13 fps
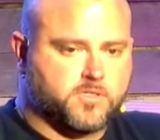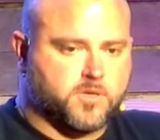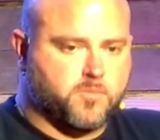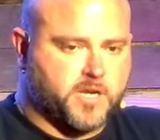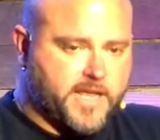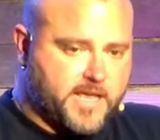
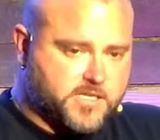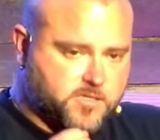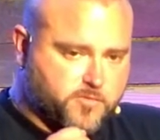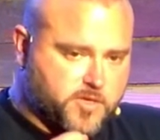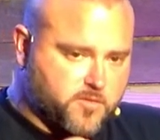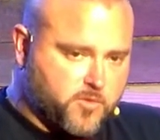Somebody
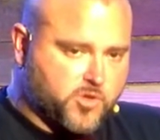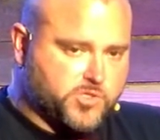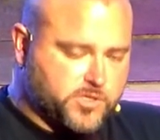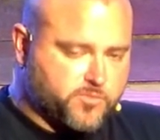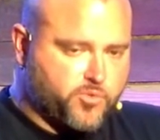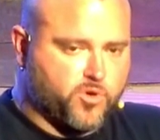has to be the
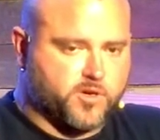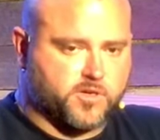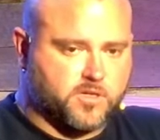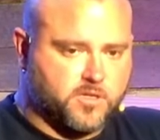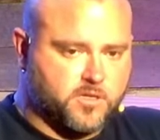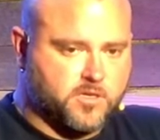most
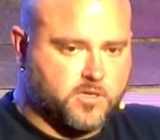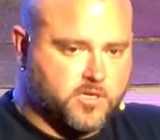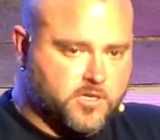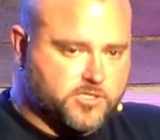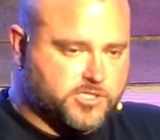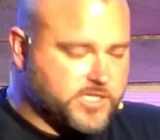important.
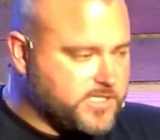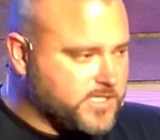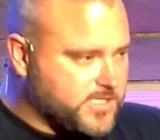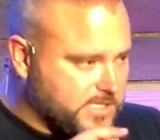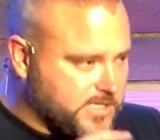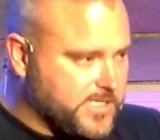
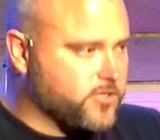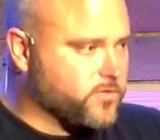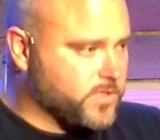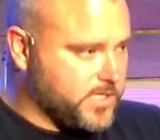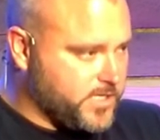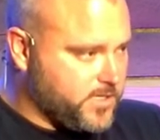Jesus
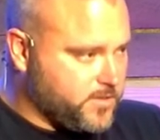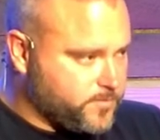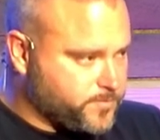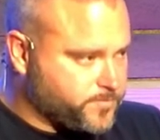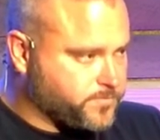literally